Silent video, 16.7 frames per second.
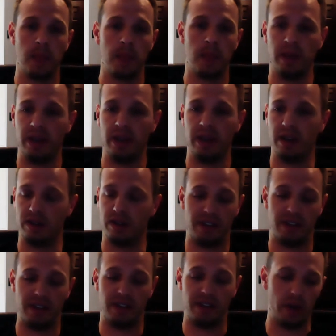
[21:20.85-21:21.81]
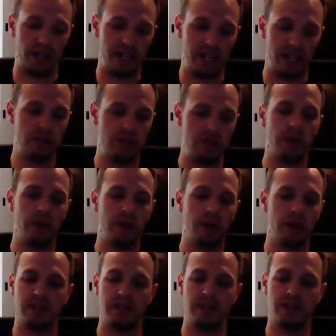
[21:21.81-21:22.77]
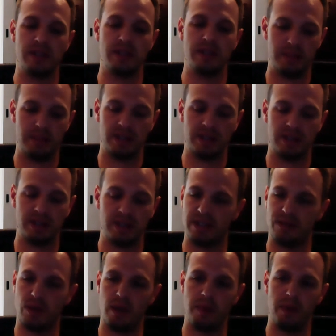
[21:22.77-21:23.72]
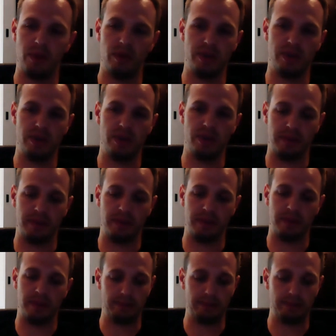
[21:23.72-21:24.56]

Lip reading: because if what he's doing is making him successful, I'm going to do the same thing.